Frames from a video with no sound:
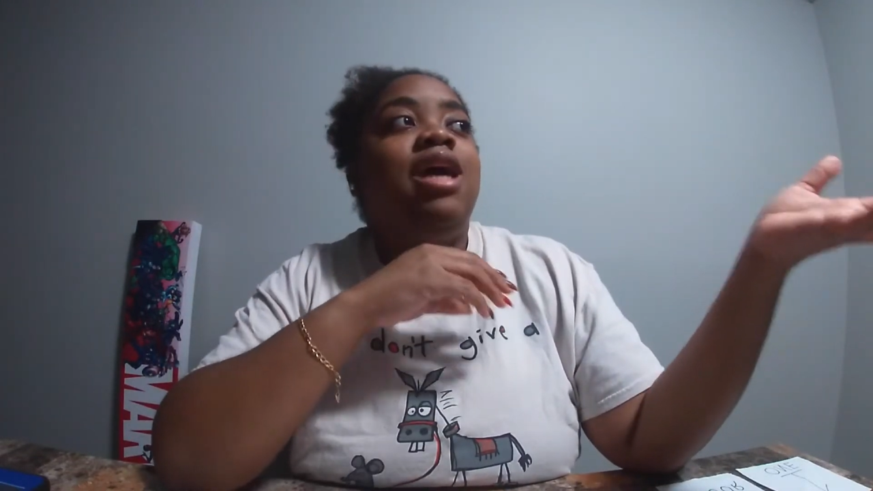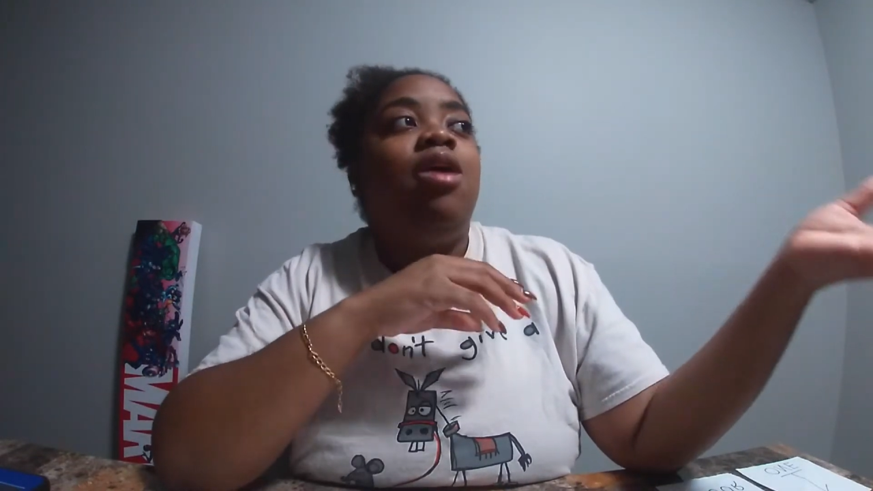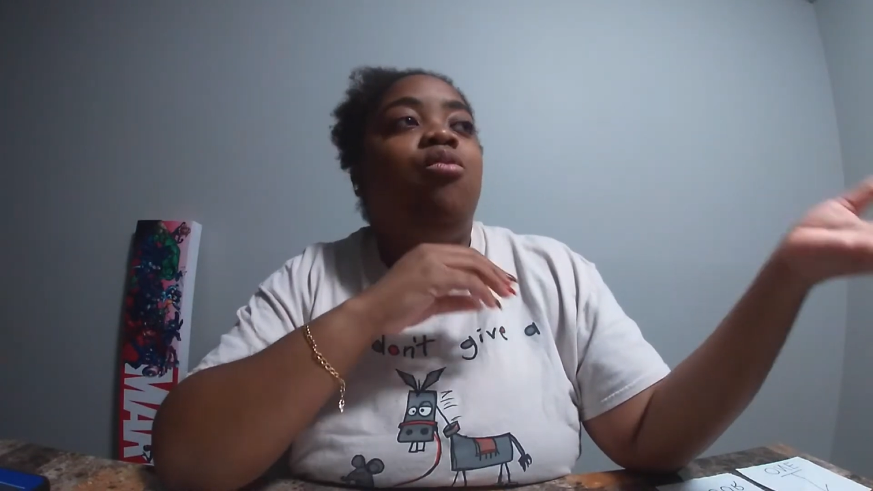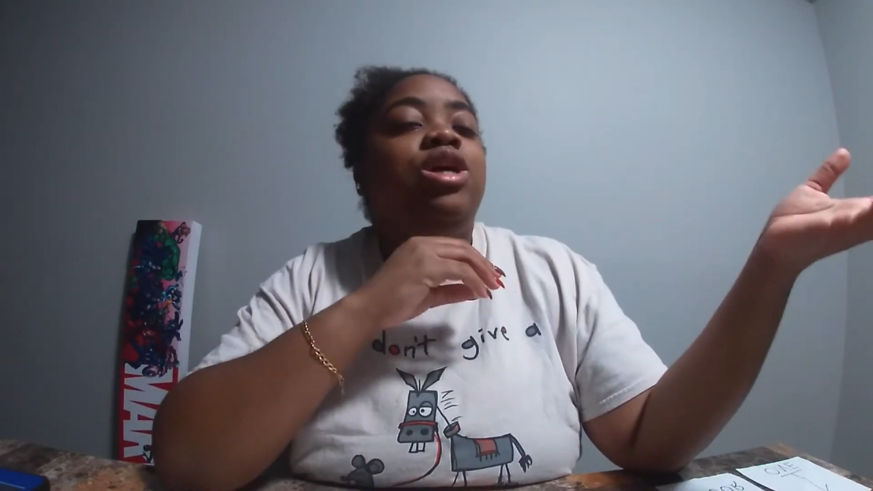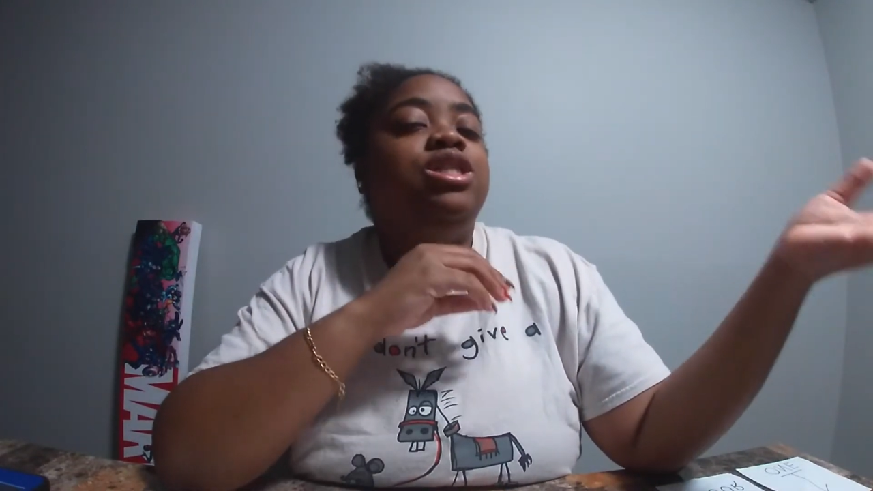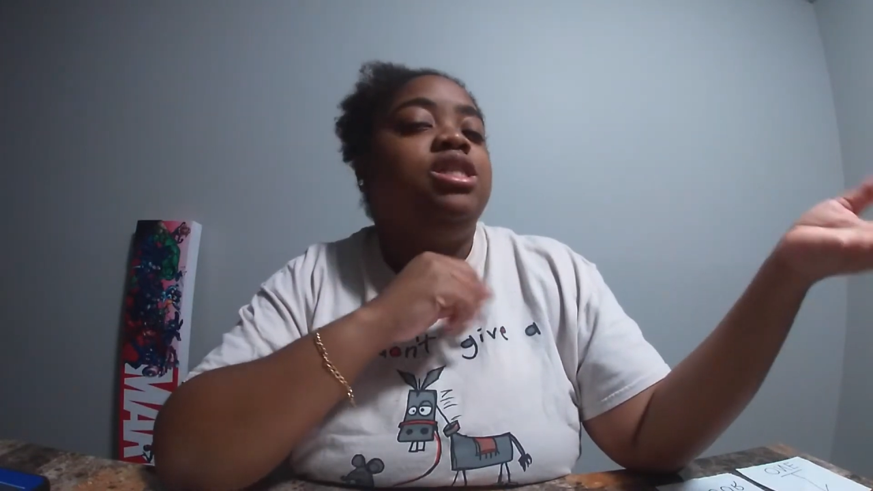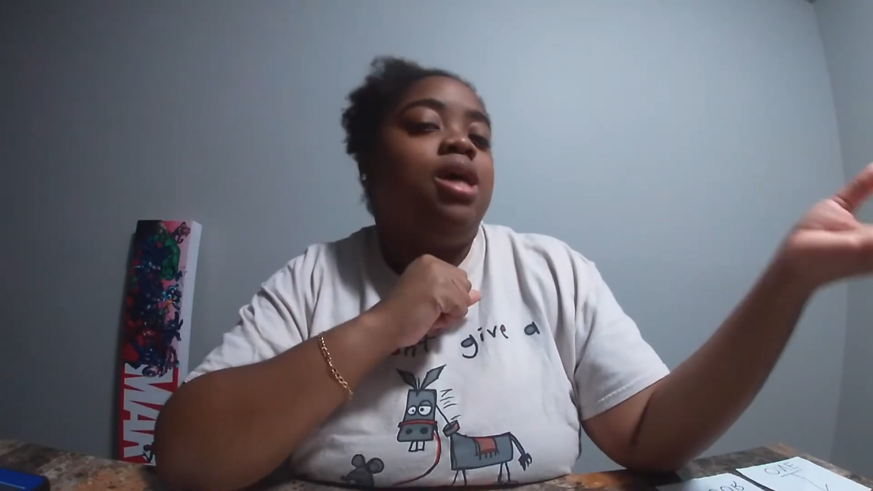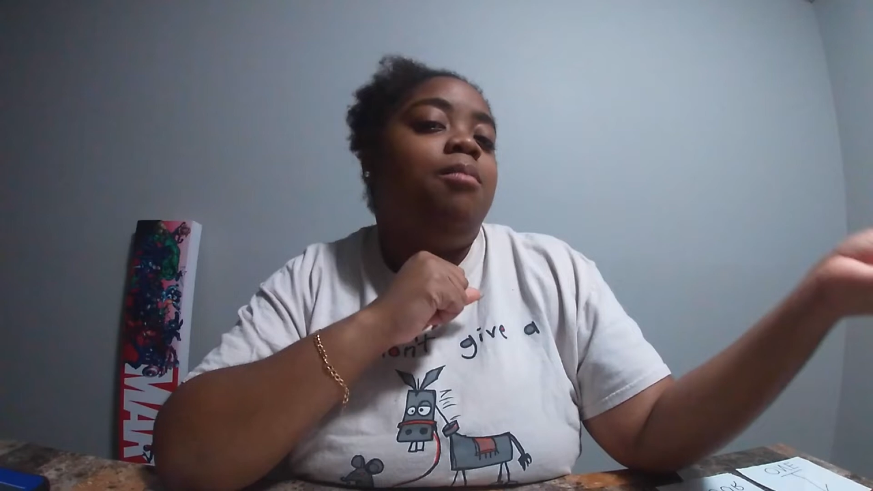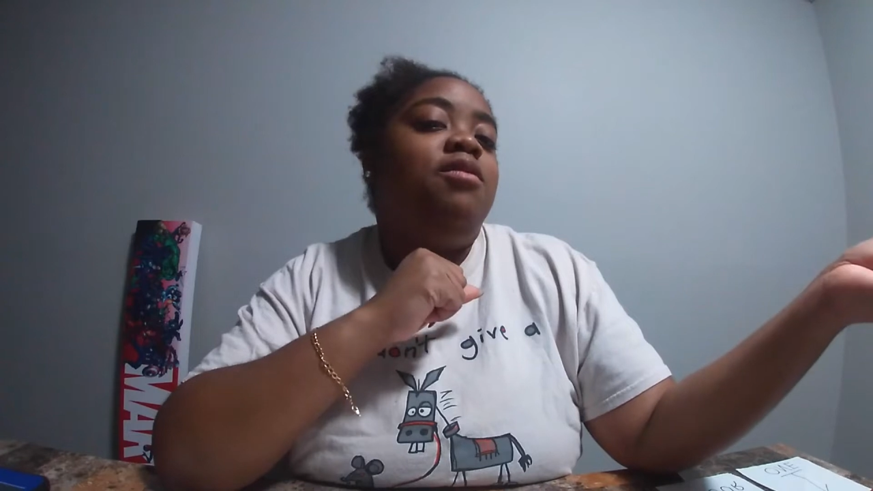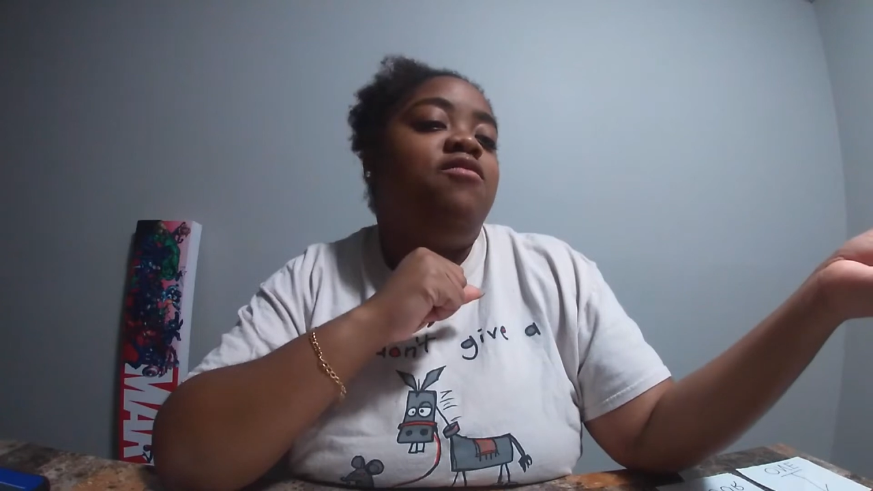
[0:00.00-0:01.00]
get where she's
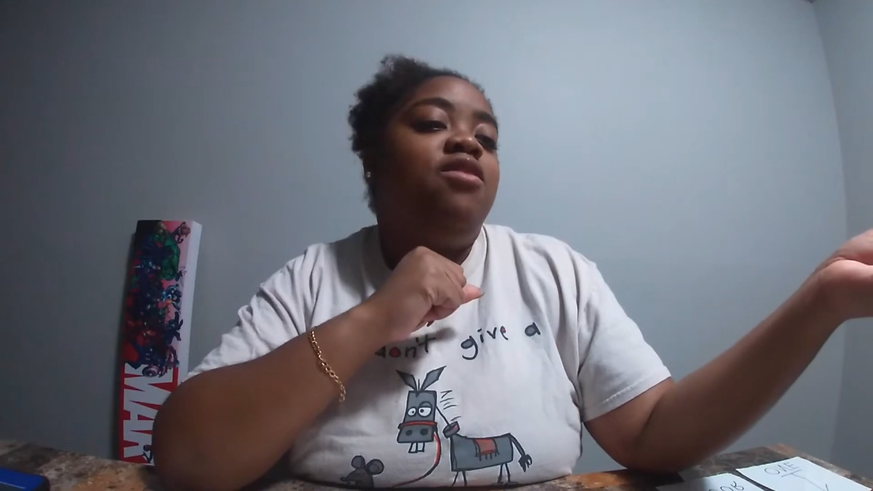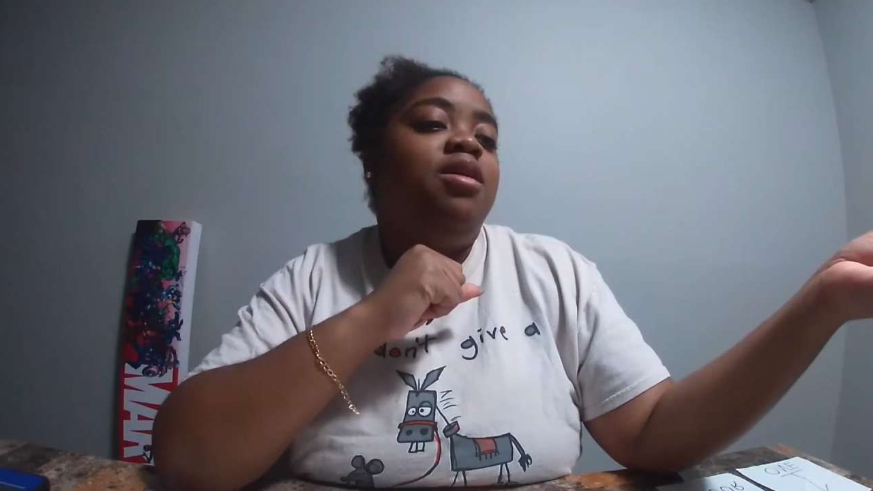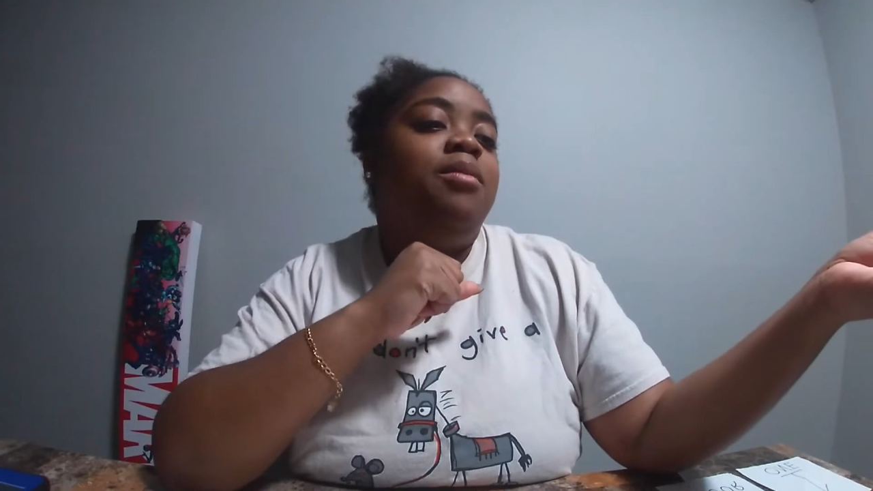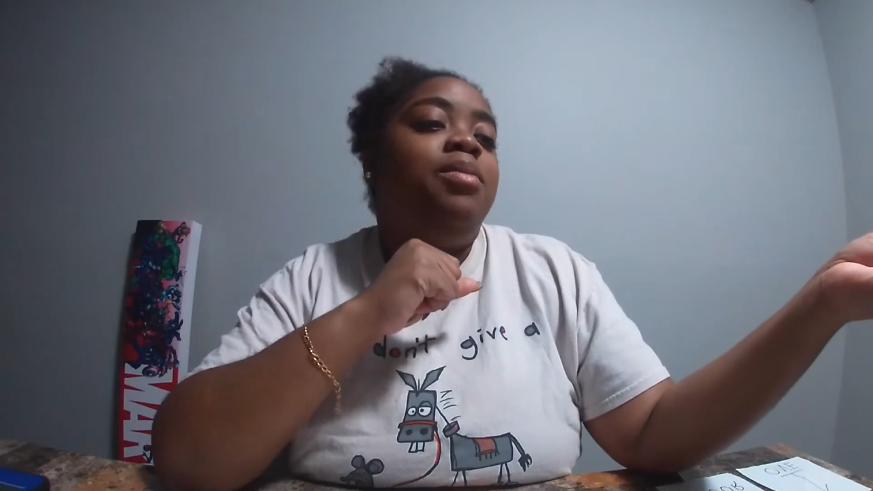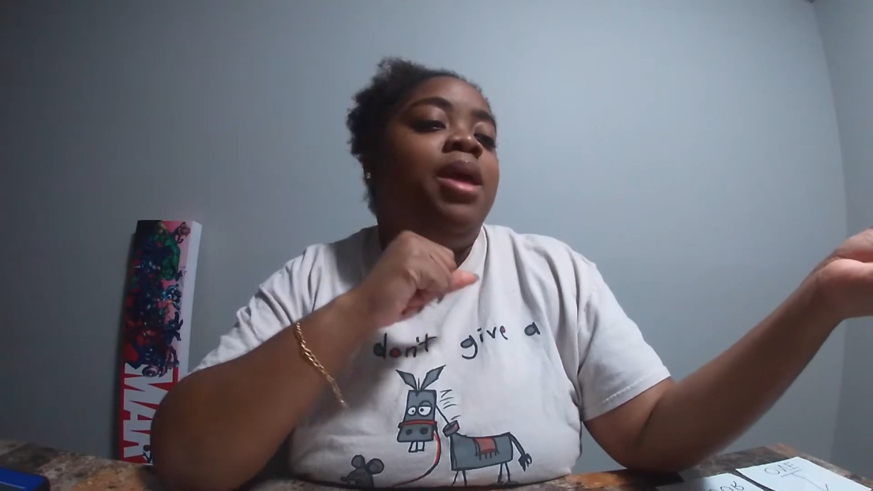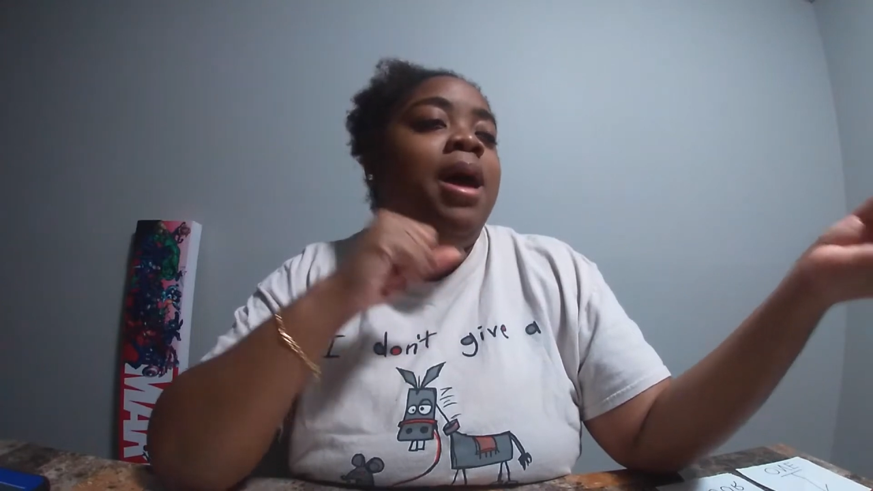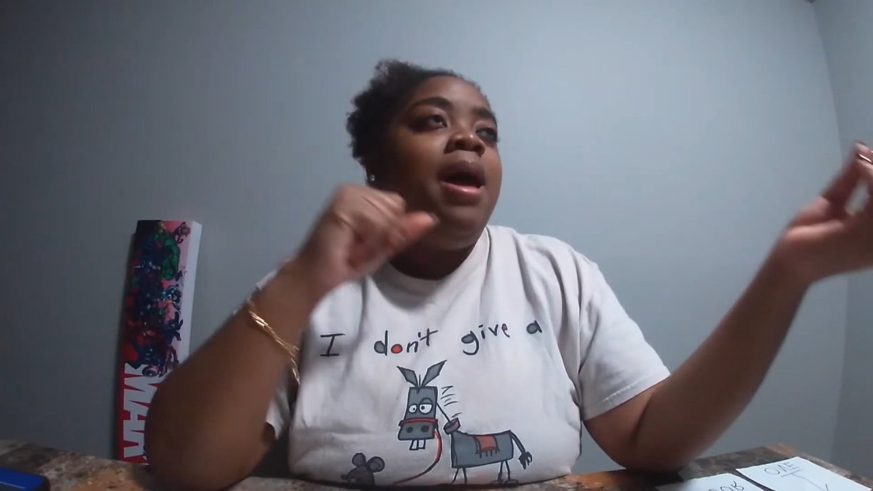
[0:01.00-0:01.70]
coming from,